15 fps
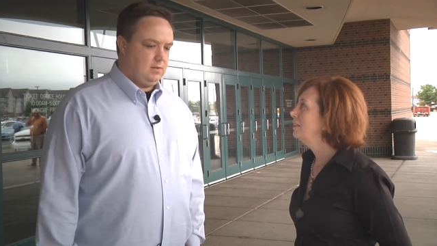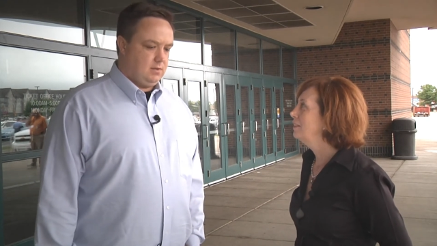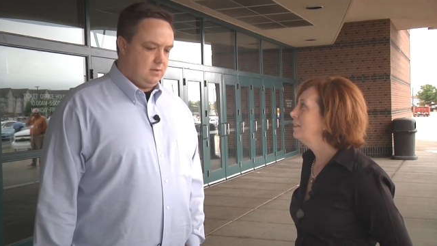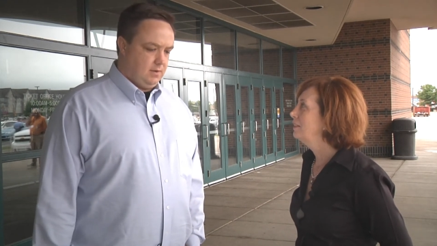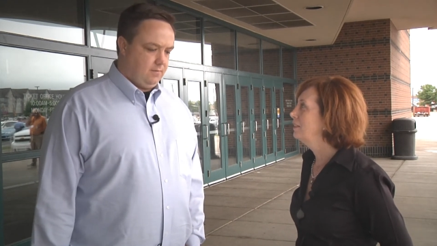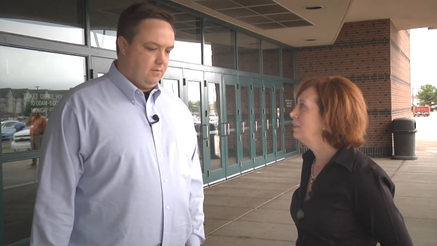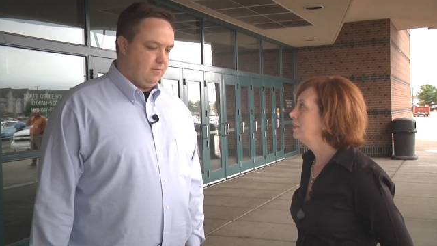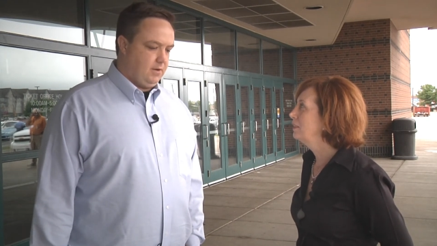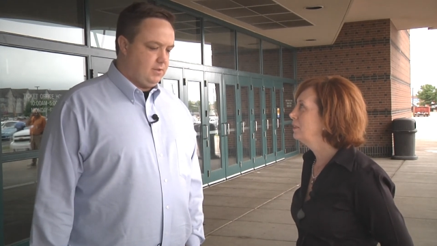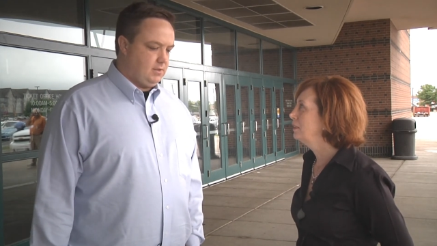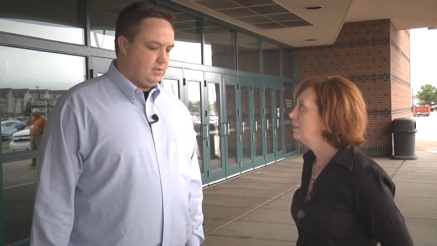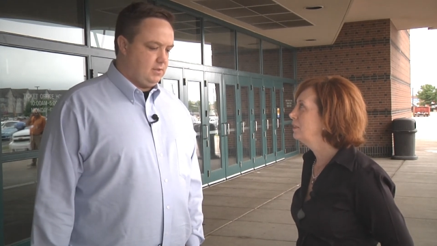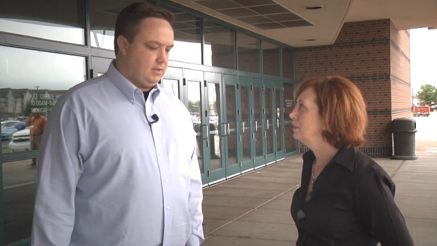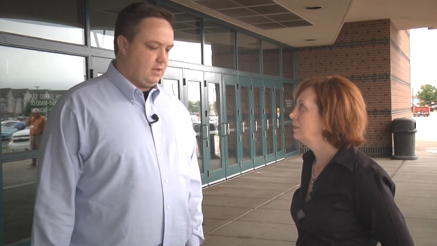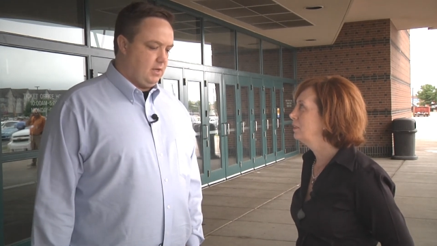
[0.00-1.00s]
Speaker 1: different
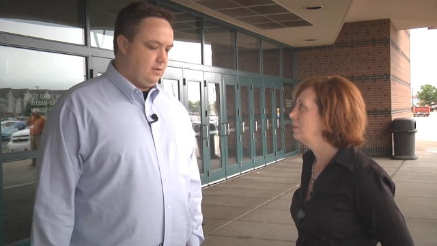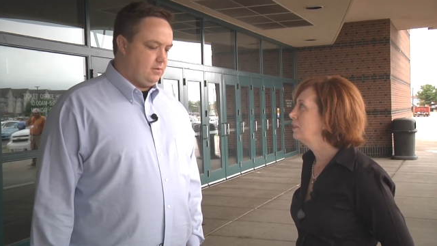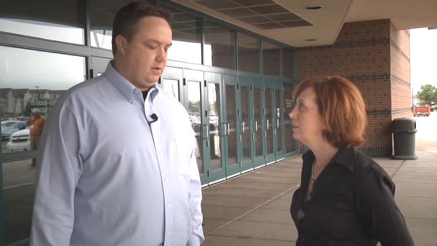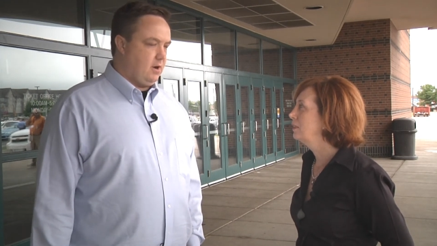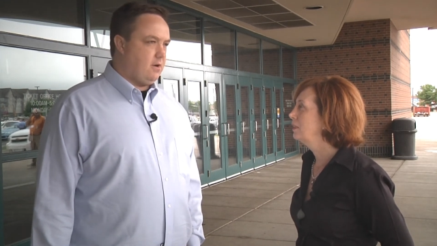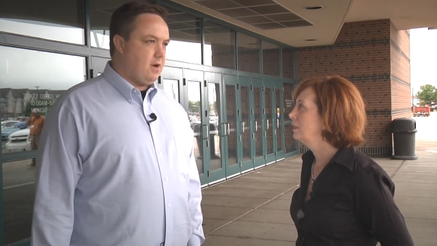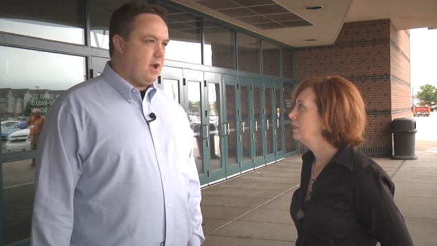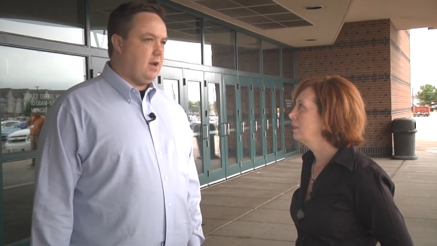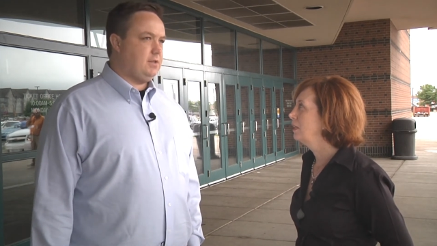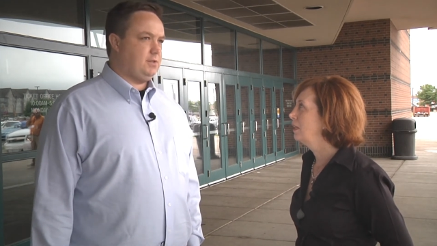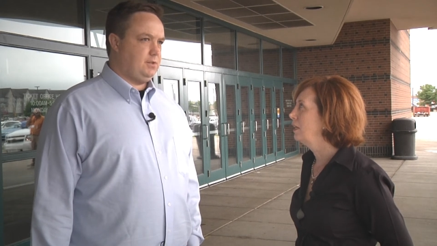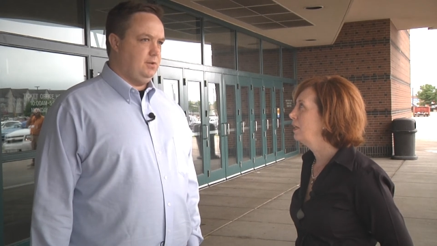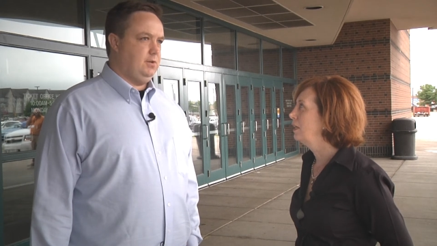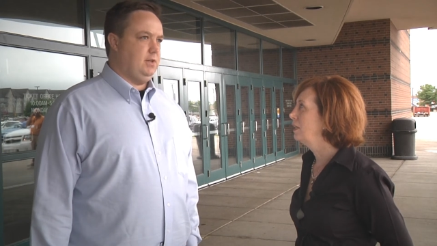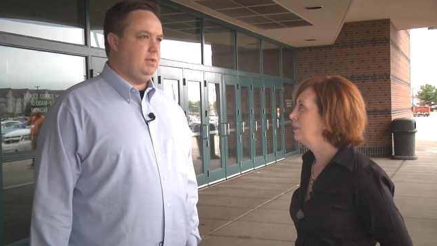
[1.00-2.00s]
regions of the country are not
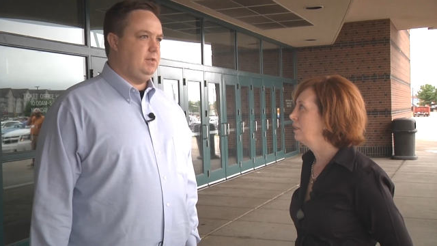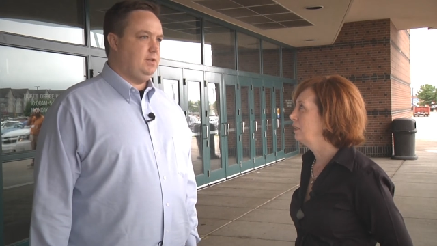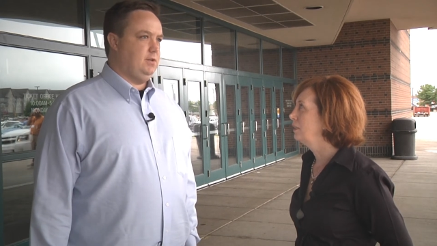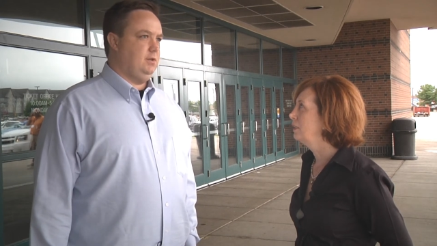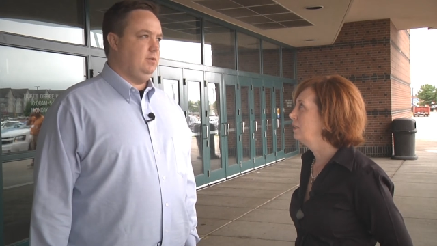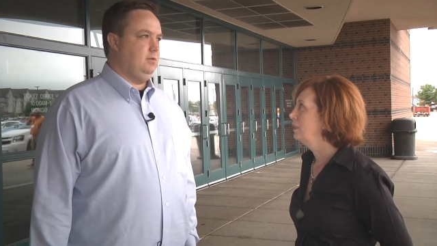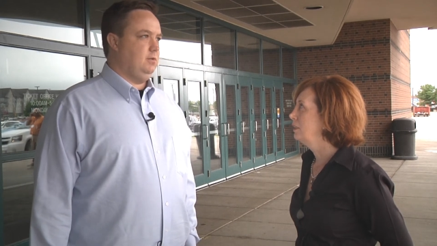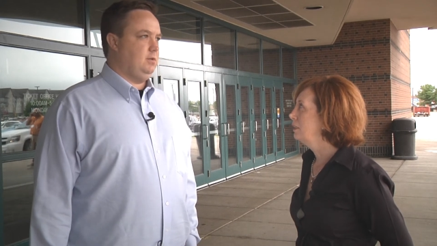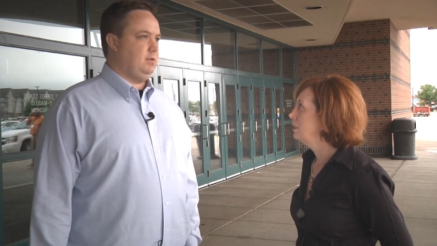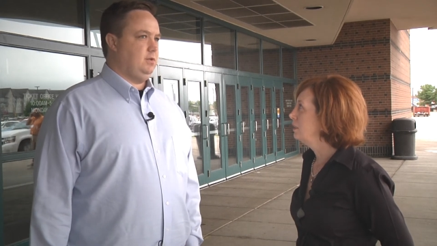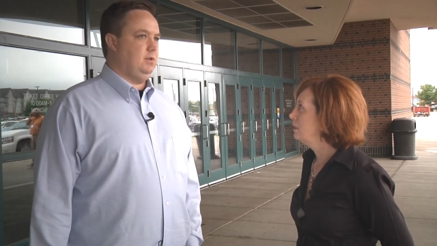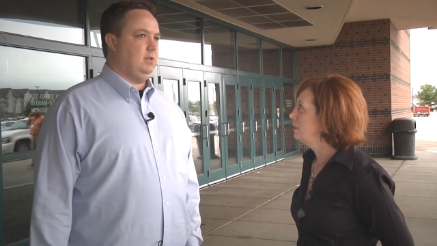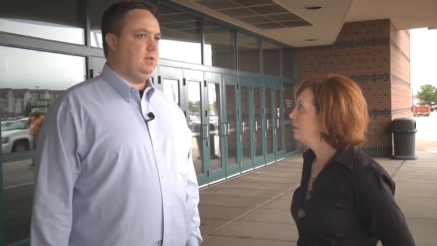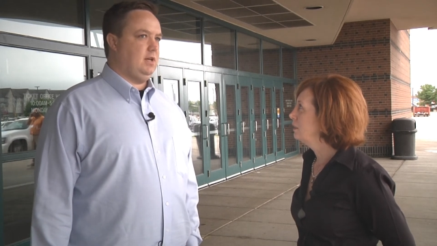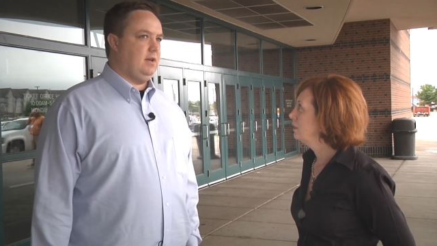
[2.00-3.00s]
suited to
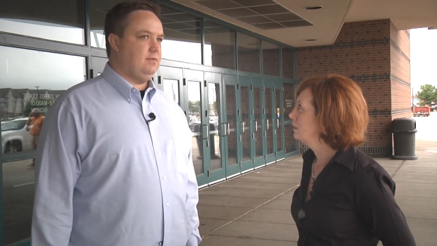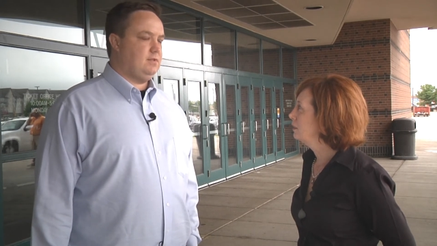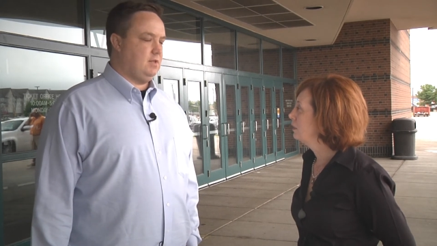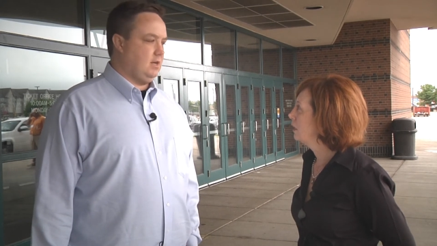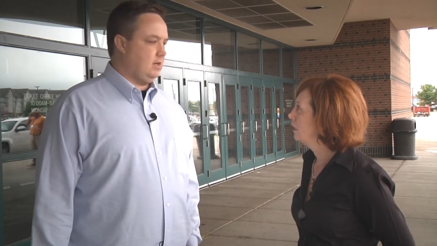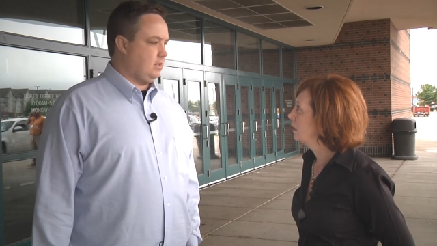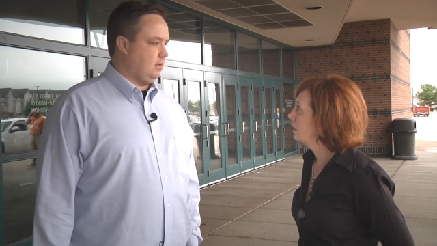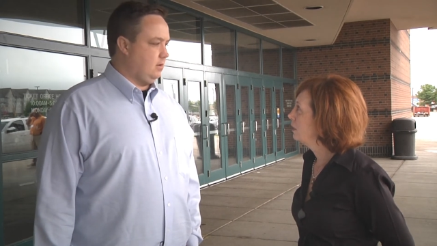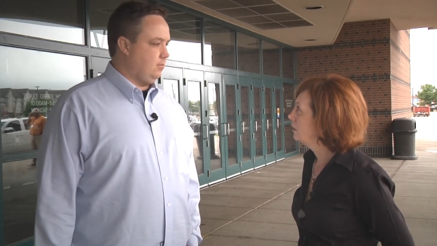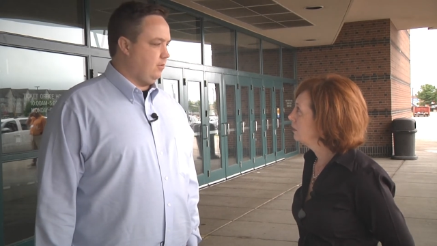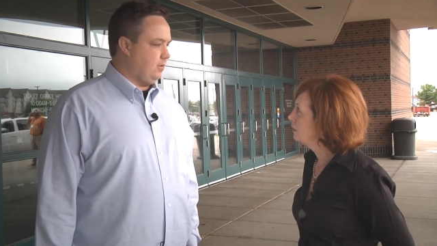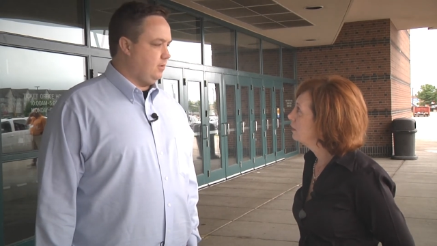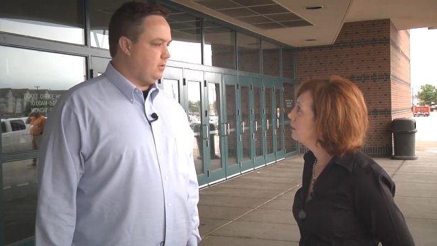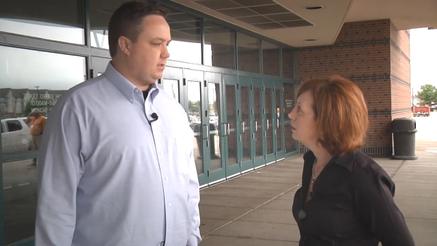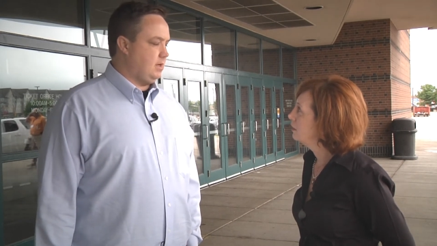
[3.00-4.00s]
the livestock that are
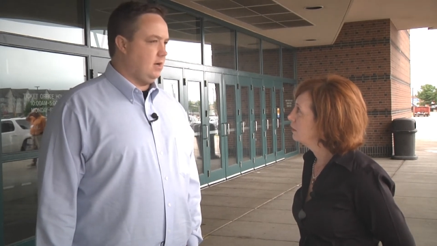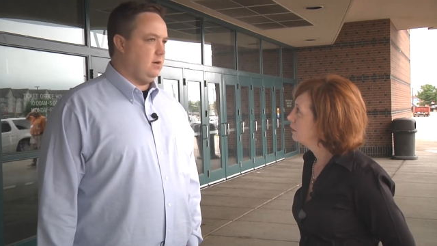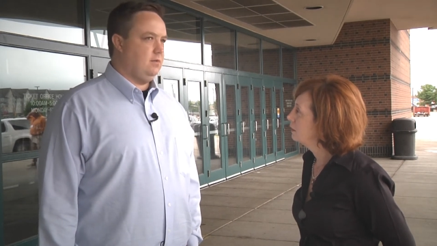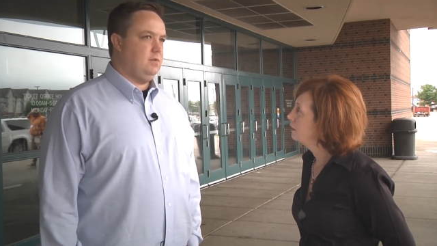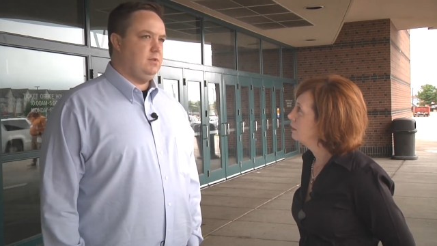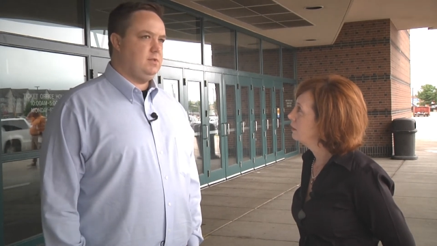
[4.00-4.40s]
produced there. You